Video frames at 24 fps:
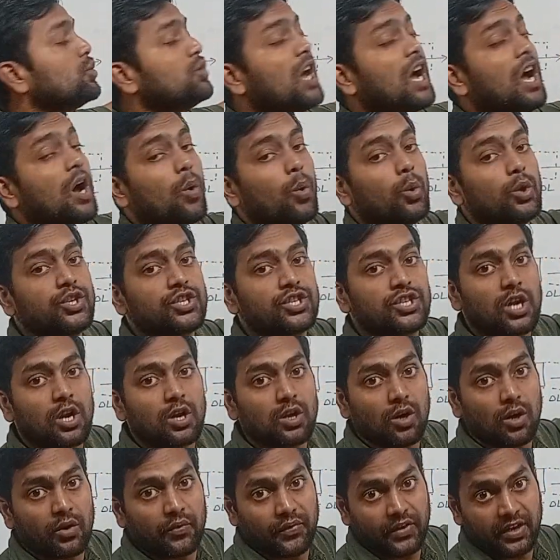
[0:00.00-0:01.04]
to the original
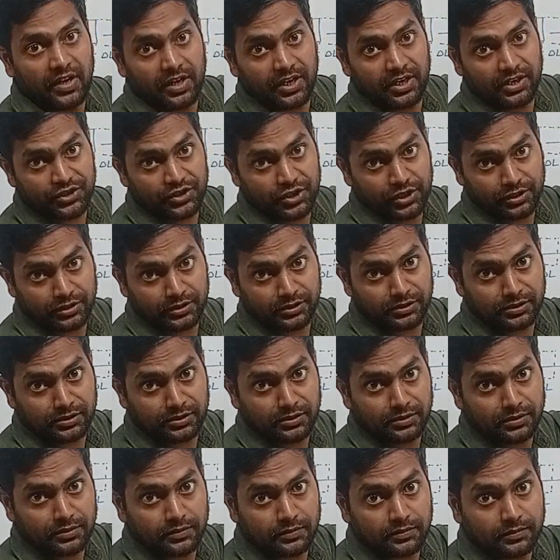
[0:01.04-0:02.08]

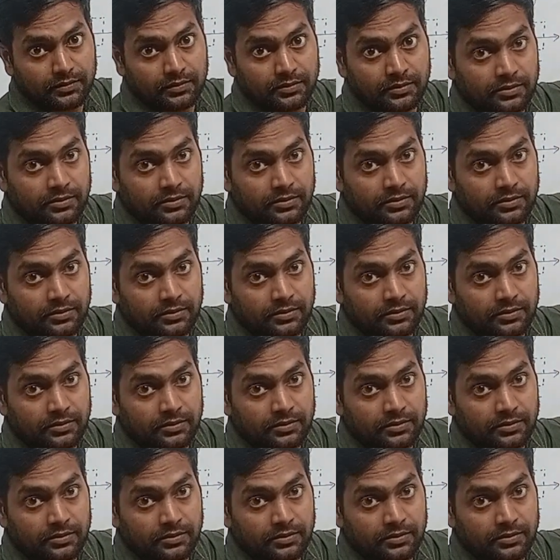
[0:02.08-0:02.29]
configuration.